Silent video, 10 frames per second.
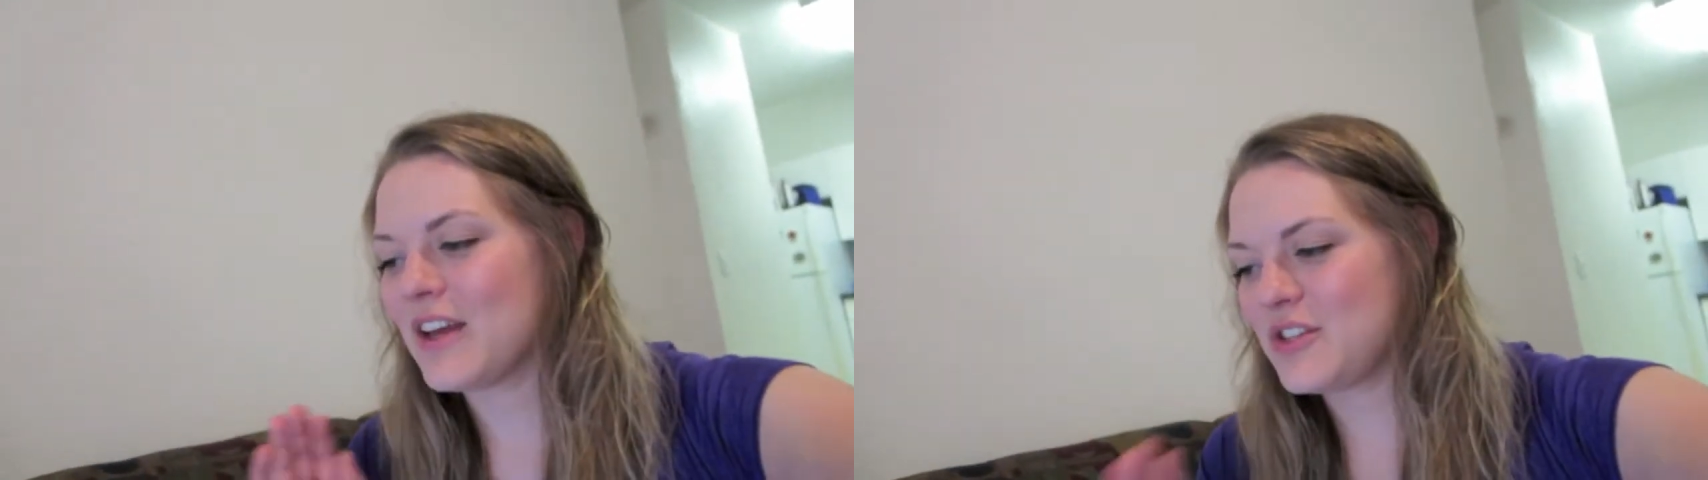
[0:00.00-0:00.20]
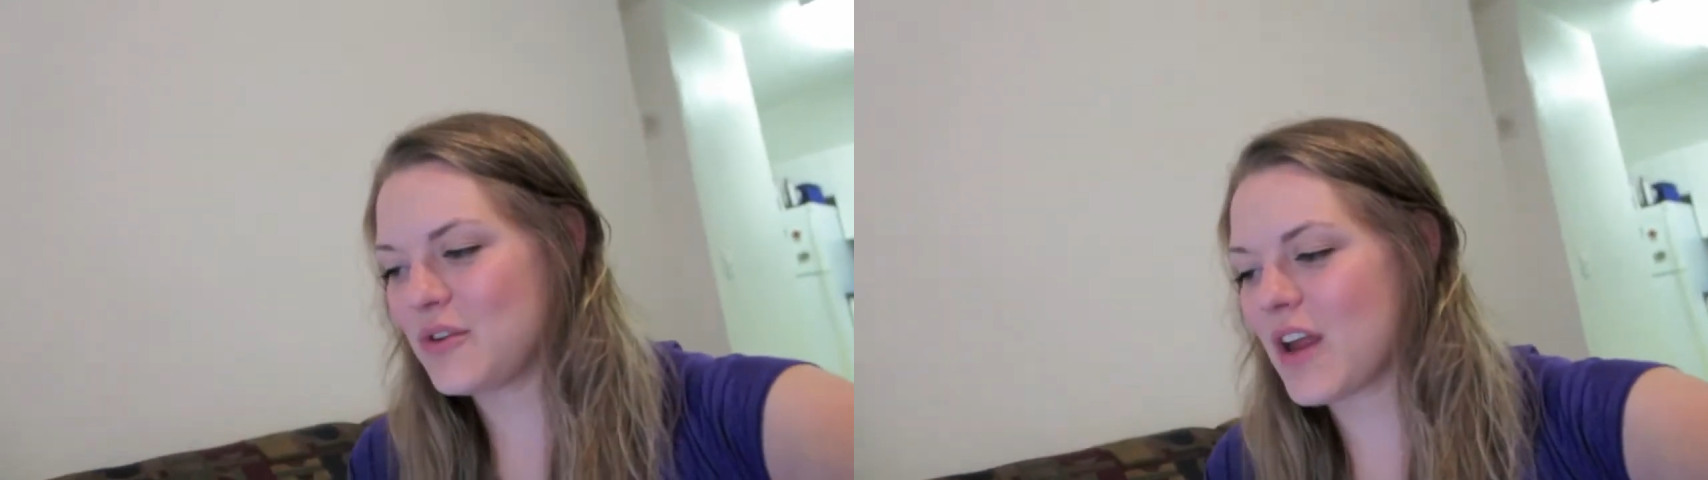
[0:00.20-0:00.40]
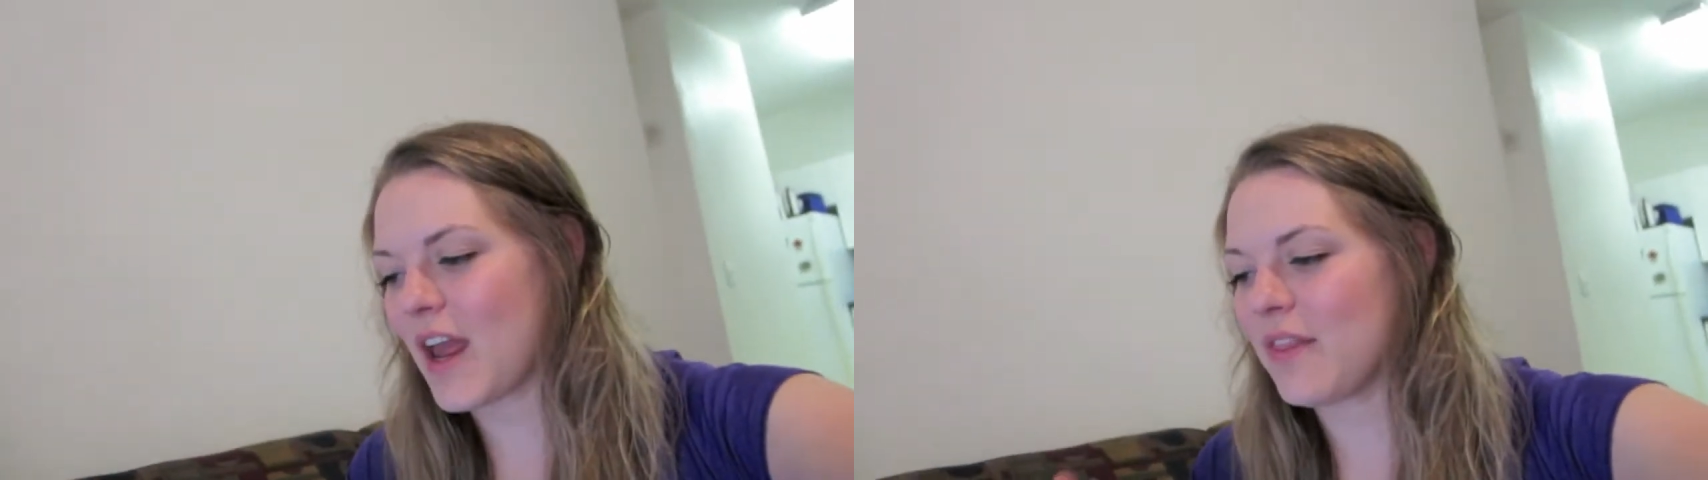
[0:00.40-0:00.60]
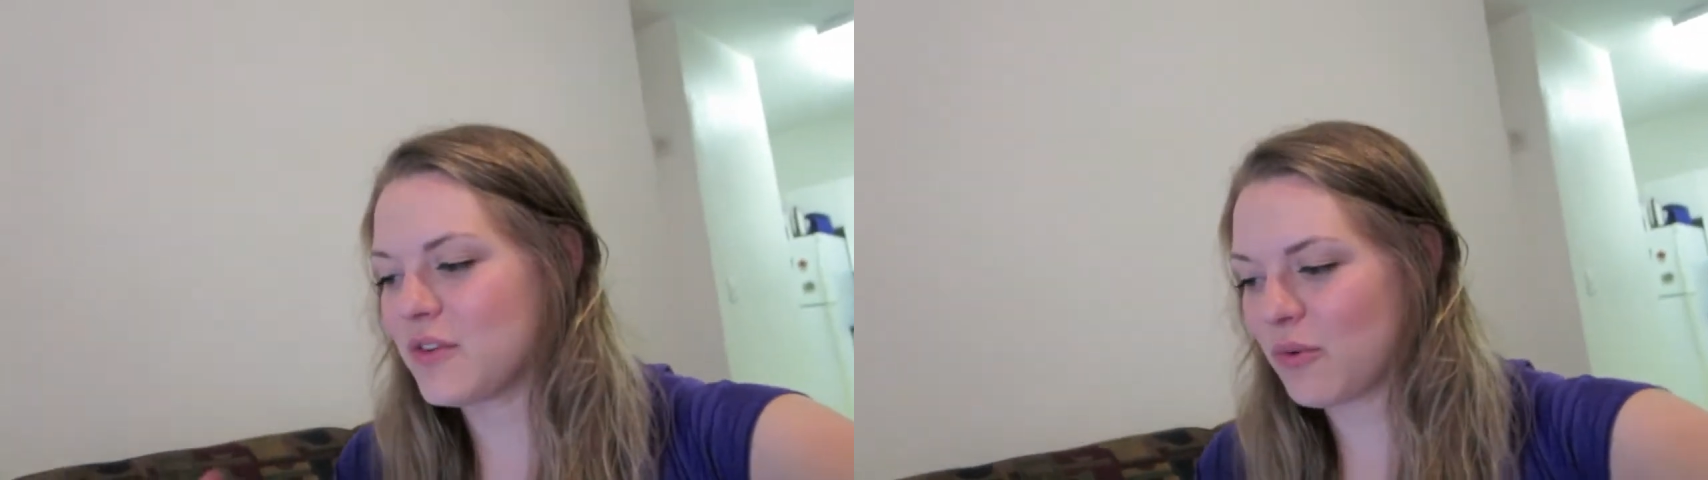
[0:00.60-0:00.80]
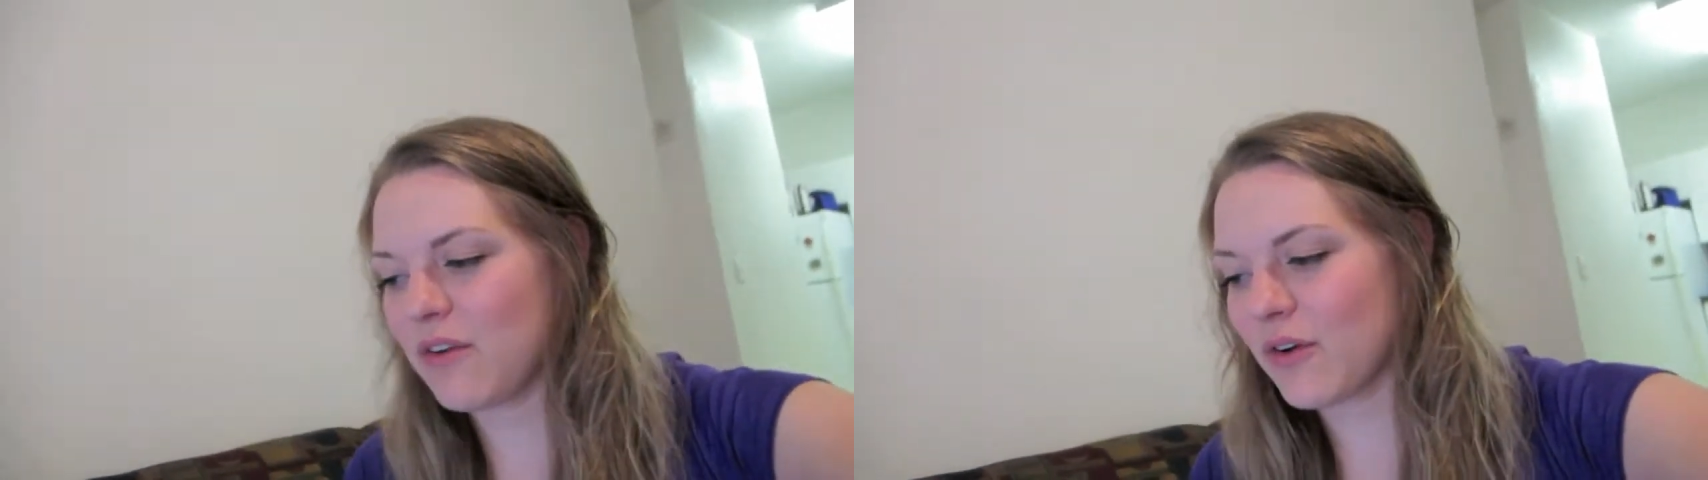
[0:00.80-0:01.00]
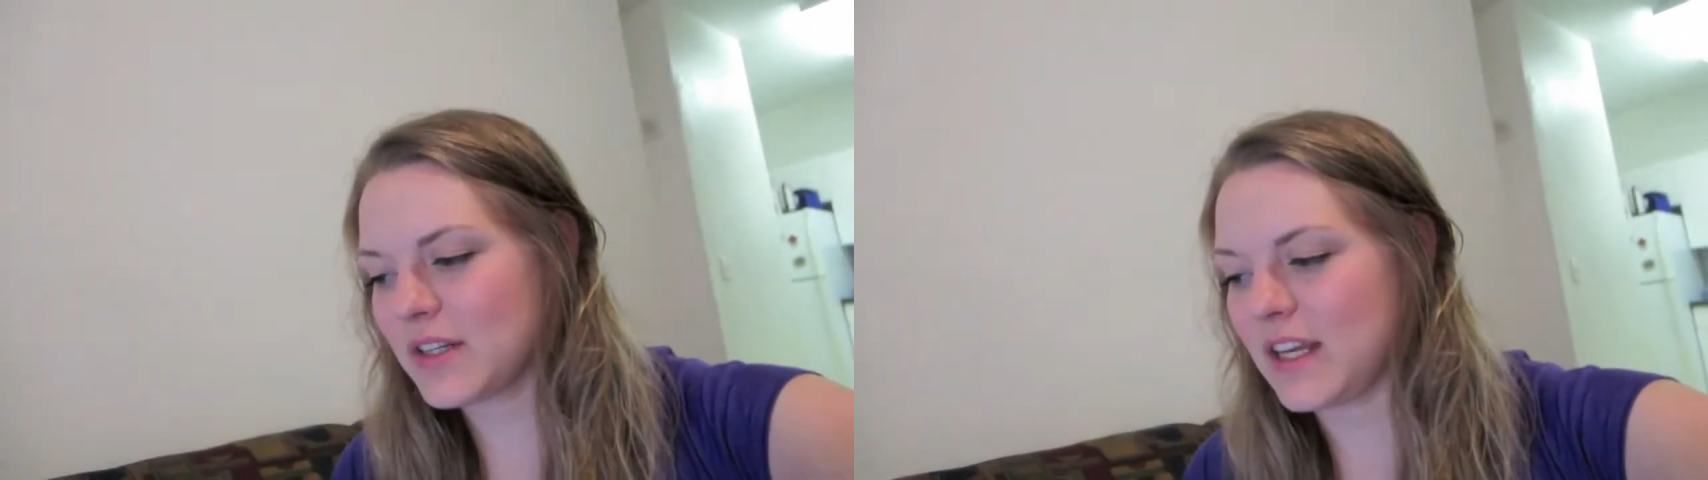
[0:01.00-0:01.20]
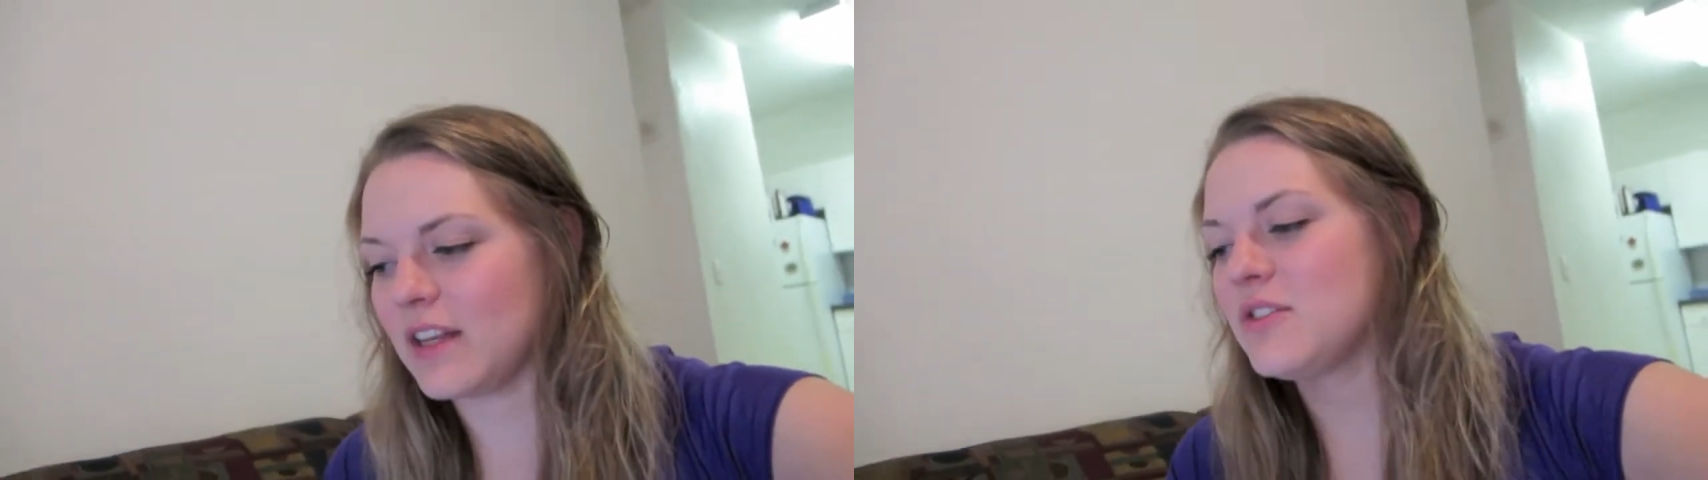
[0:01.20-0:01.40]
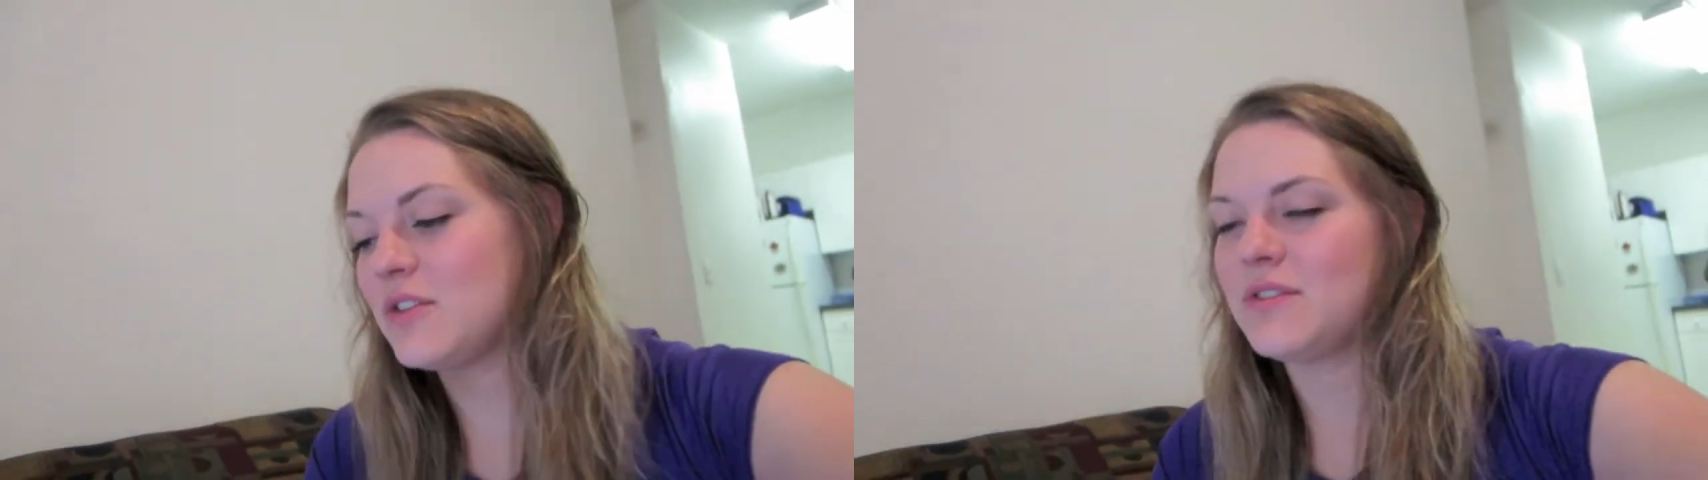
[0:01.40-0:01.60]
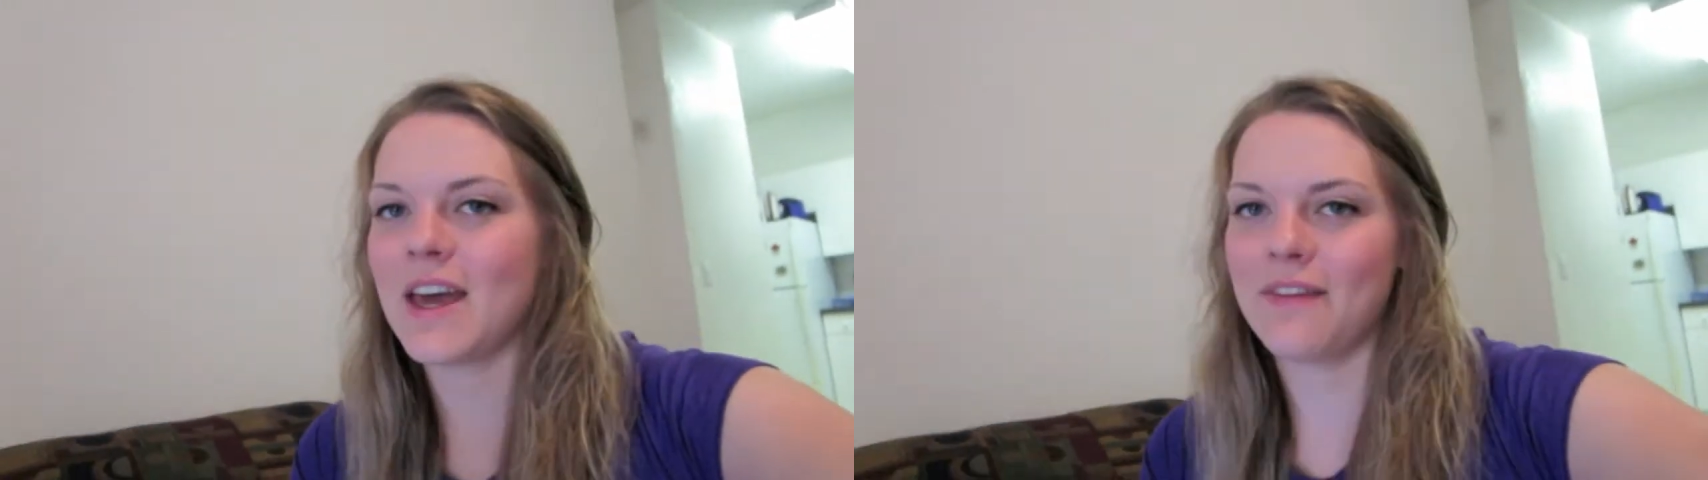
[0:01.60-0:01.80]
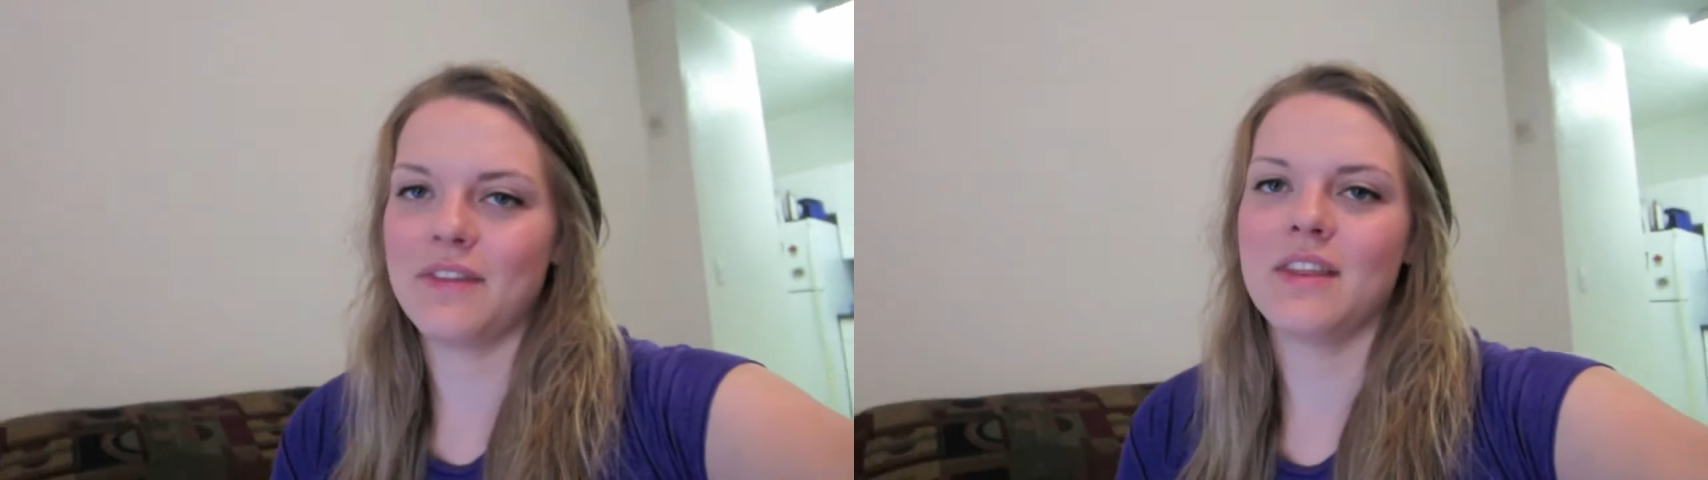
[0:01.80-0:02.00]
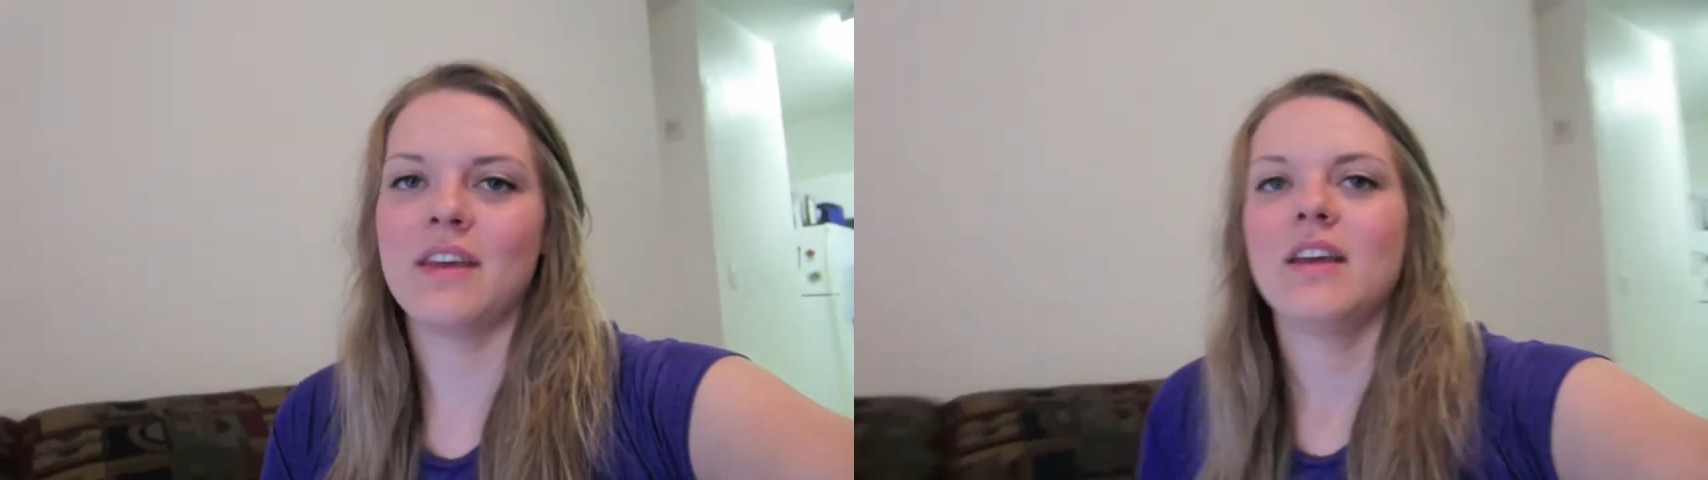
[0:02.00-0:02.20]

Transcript: June 9th 2014, June 10th.